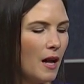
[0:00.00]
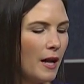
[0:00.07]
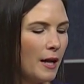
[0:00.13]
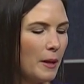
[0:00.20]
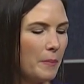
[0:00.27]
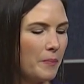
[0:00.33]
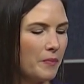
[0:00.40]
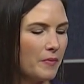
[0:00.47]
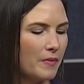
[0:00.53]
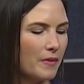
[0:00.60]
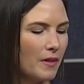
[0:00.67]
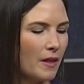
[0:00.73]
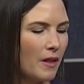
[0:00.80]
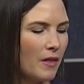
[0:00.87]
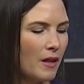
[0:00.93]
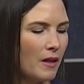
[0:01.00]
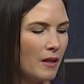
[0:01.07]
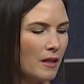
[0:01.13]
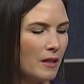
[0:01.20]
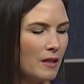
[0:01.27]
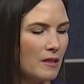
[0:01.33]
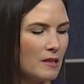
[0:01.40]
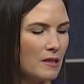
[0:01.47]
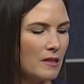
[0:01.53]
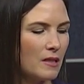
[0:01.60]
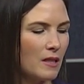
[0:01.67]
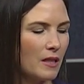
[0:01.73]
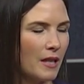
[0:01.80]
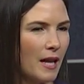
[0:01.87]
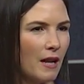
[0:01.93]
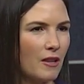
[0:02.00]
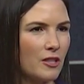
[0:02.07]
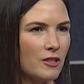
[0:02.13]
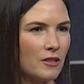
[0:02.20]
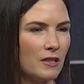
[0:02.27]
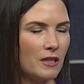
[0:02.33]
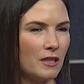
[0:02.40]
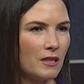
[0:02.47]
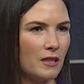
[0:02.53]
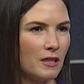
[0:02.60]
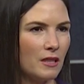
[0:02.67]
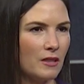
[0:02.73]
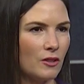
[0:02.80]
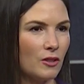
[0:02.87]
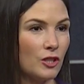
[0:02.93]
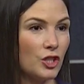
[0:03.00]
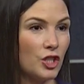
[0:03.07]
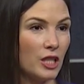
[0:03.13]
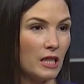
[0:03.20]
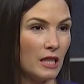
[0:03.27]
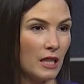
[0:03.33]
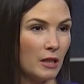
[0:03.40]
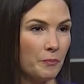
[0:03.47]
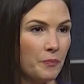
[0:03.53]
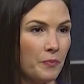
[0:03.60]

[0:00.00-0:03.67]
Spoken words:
there. There is a character in here called Jeannie.